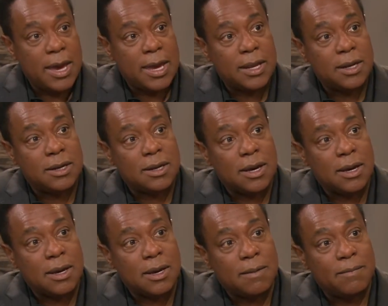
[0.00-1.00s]
And
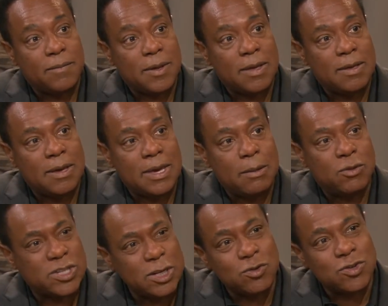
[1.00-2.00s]
uh, it
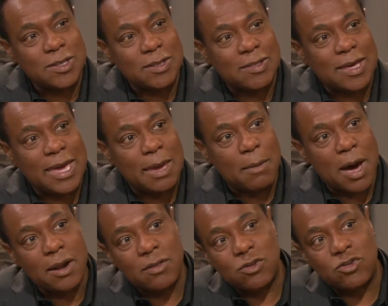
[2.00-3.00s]
was interesting that they came came
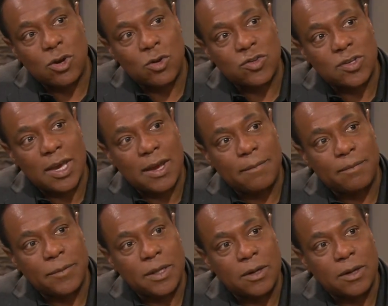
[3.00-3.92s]
out of the show saying,